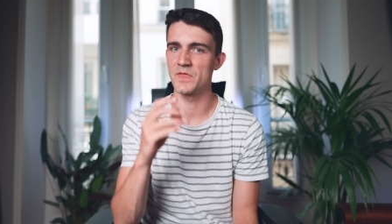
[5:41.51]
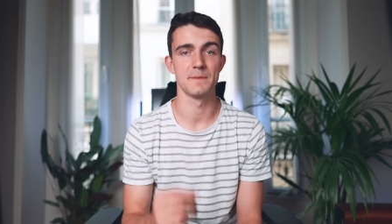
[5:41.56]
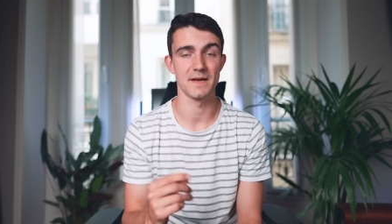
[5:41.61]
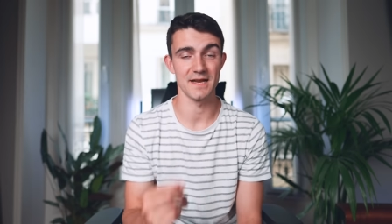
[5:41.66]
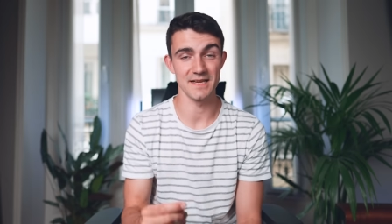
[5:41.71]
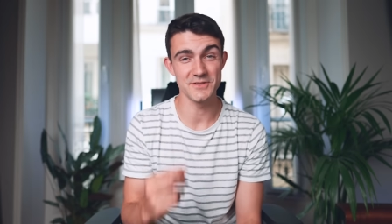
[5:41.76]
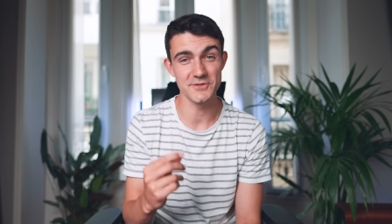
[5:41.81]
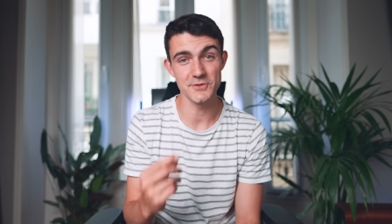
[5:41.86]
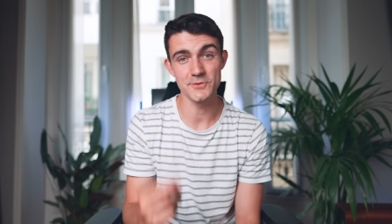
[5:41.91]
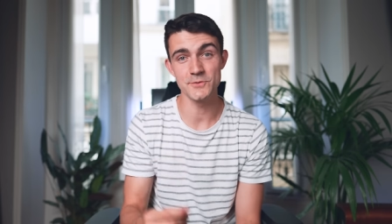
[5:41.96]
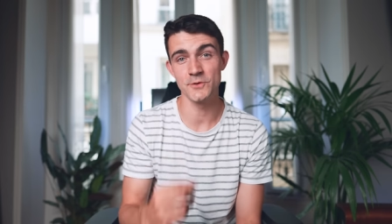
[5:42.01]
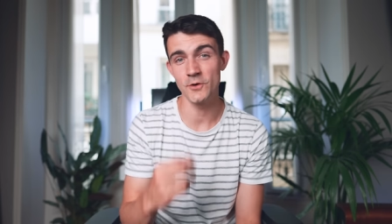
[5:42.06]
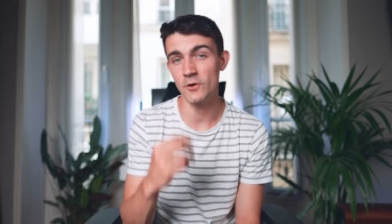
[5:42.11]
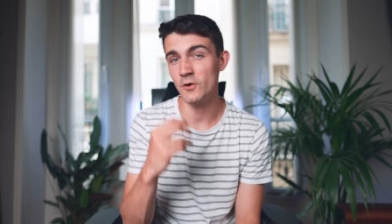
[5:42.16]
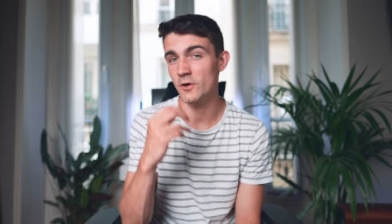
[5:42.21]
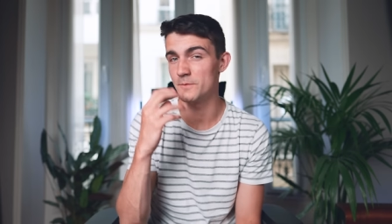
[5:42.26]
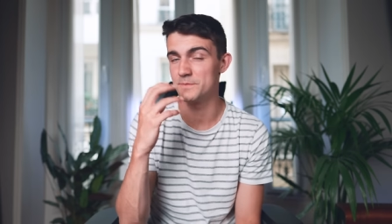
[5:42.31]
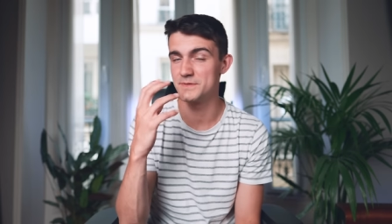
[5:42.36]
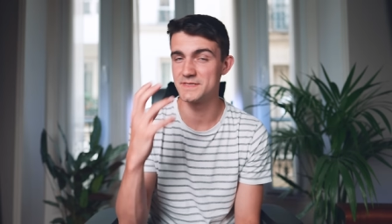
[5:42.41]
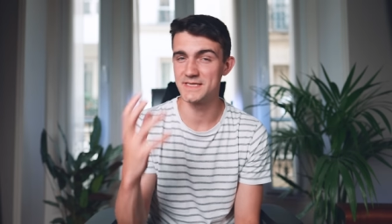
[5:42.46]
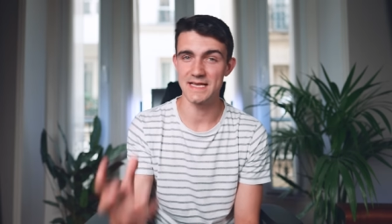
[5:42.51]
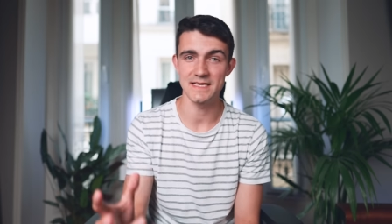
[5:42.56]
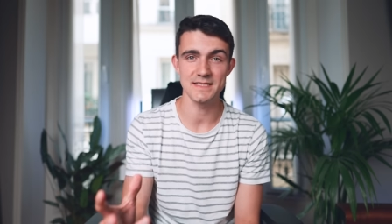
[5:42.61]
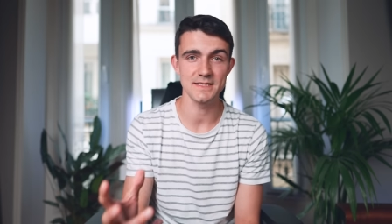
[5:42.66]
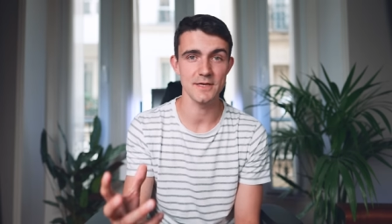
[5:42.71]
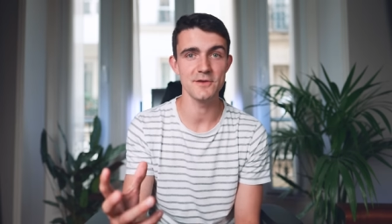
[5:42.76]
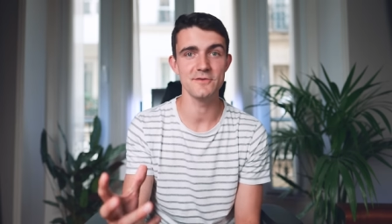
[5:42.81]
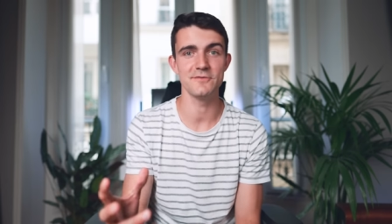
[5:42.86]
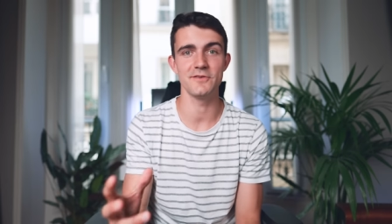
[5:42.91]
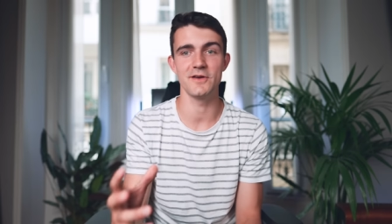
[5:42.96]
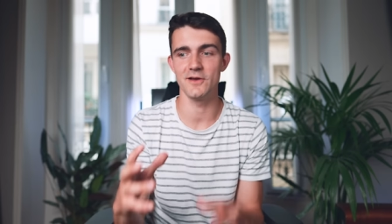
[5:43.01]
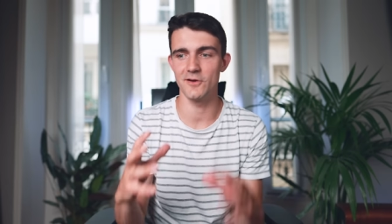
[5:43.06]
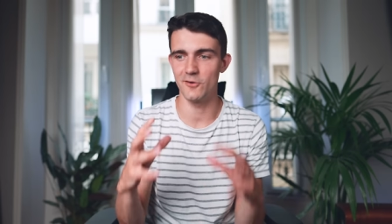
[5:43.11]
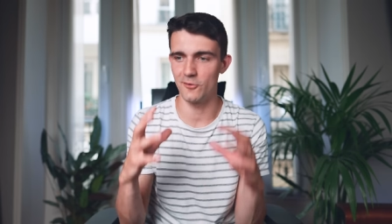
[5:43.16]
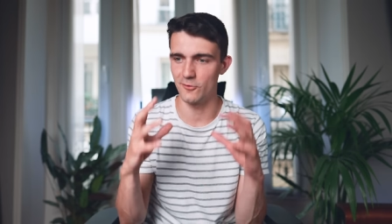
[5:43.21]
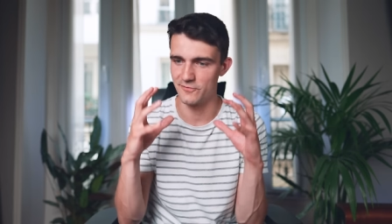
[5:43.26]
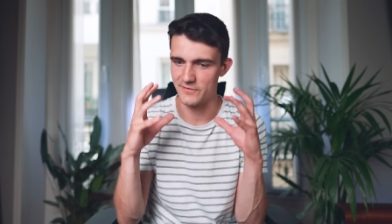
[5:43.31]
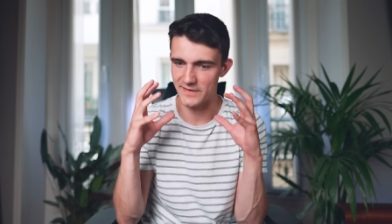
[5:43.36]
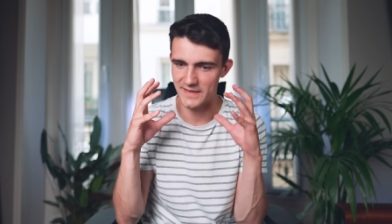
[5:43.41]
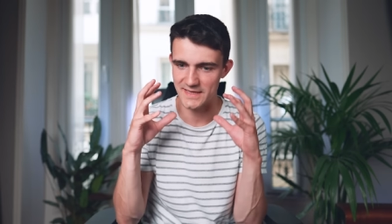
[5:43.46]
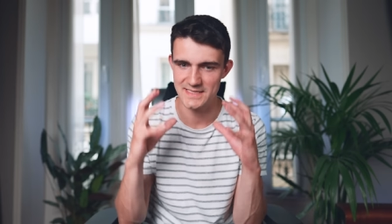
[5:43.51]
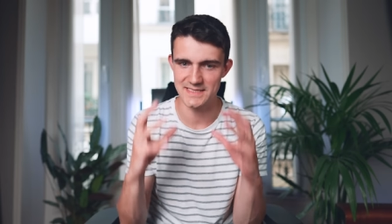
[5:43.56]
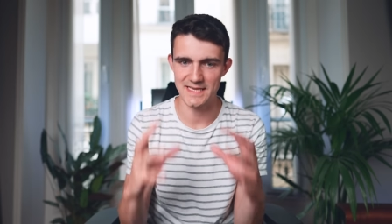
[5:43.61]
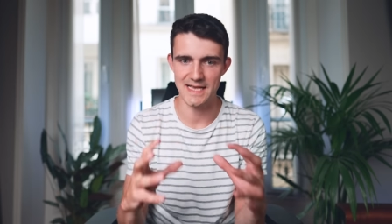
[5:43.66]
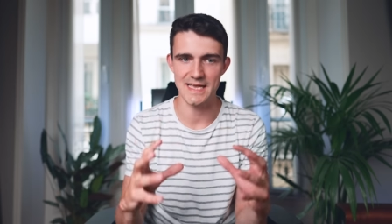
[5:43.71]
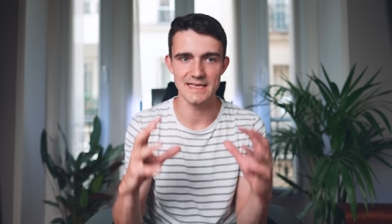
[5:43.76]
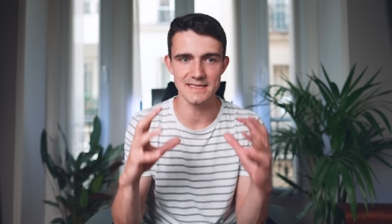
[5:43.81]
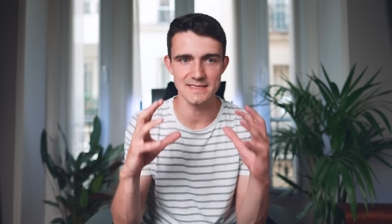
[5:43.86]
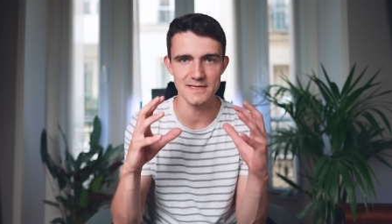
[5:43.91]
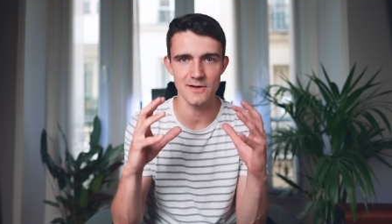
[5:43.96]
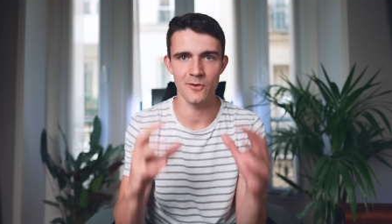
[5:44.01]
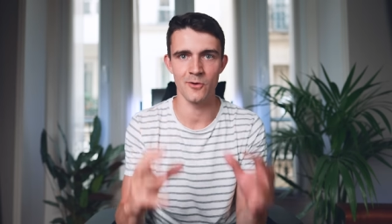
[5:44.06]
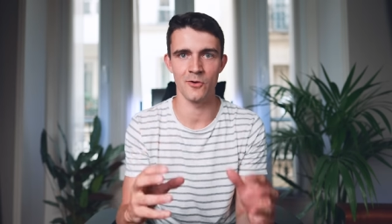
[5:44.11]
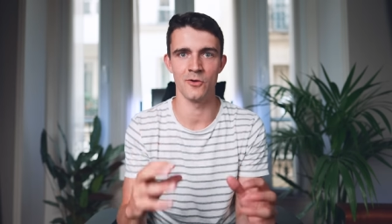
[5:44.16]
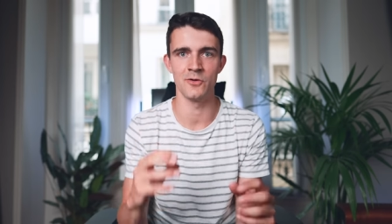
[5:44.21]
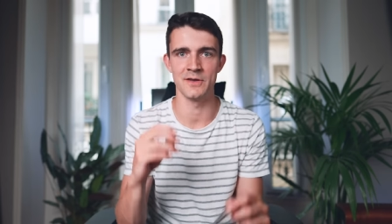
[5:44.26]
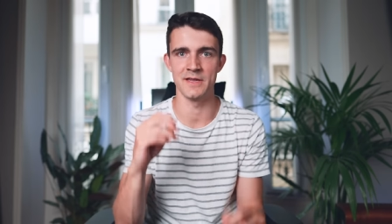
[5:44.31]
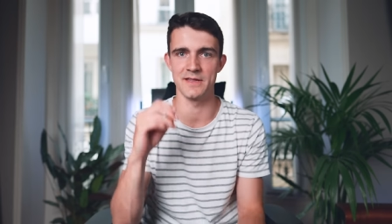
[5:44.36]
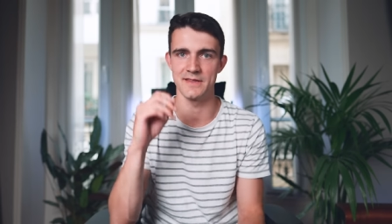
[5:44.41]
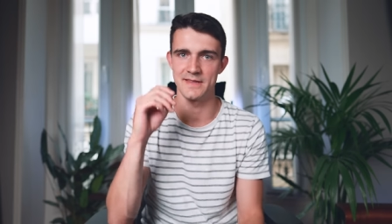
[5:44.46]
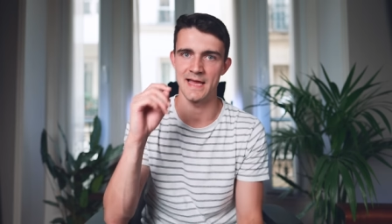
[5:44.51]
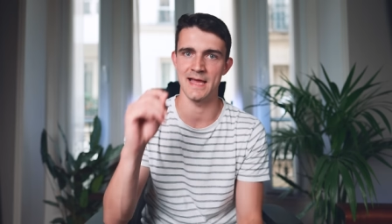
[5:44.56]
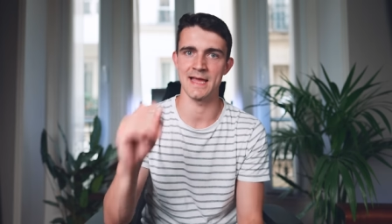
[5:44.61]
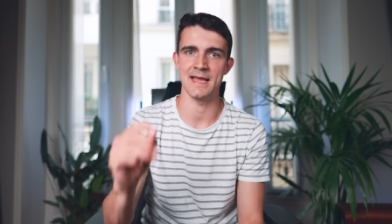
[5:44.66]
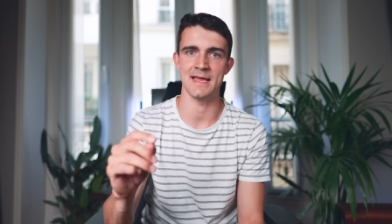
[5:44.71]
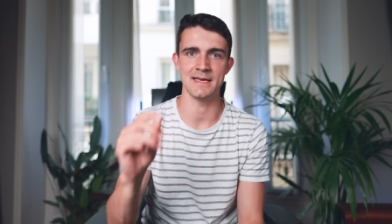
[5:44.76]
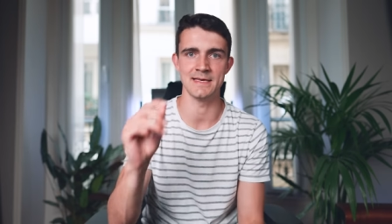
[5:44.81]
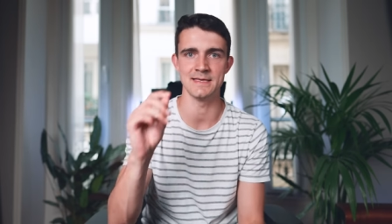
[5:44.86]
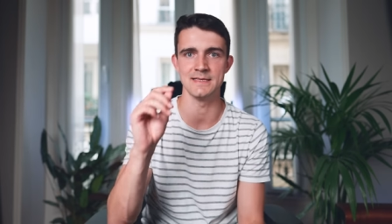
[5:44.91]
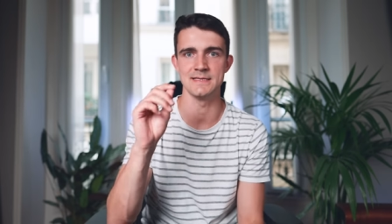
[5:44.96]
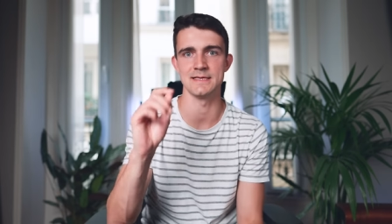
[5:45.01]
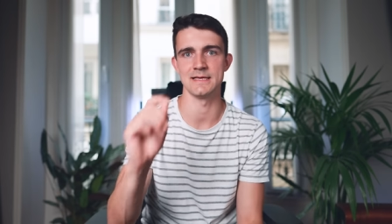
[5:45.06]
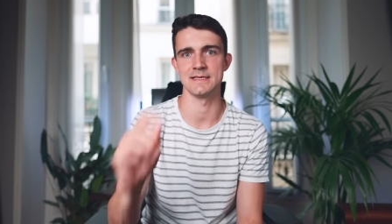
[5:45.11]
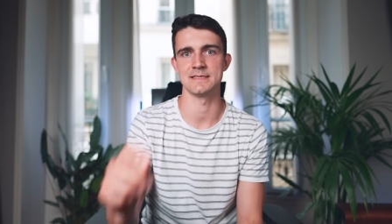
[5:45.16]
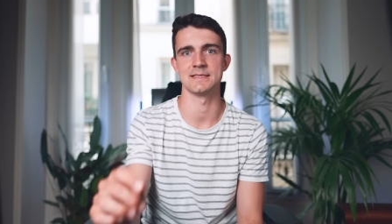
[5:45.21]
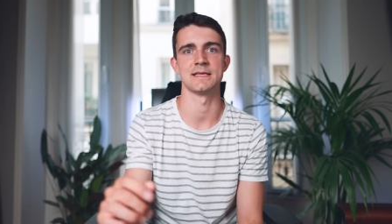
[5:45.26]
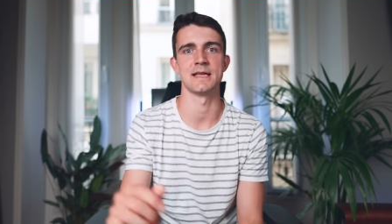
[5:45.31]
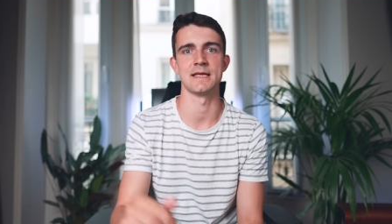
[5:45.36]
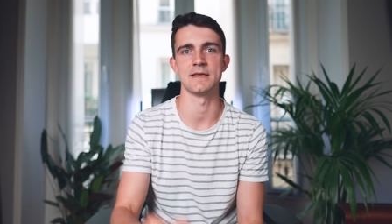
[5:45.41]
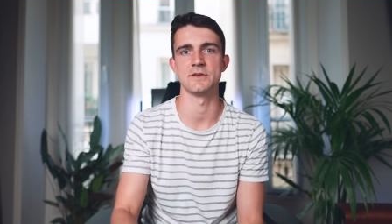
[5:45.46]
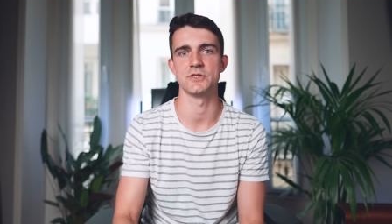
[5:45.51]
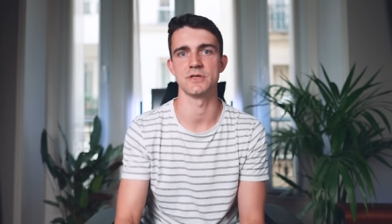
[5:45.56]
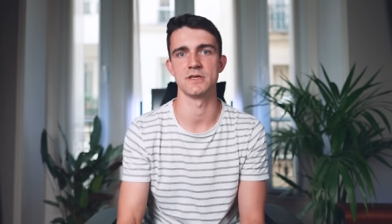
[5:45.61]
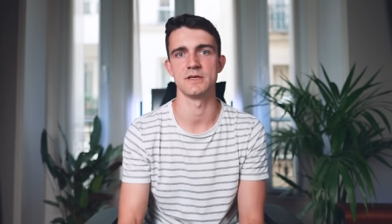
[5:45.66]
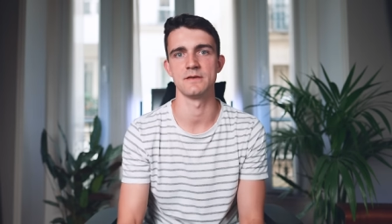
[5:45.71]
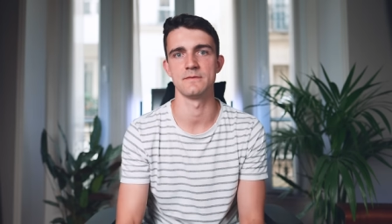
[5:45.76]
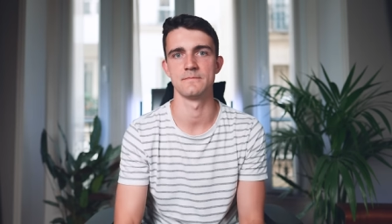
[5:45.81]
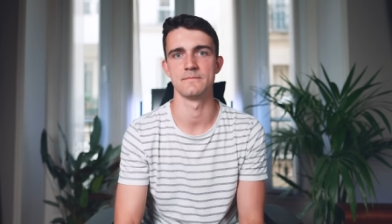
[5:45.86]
but I do not obsess over or fixate on that end destination.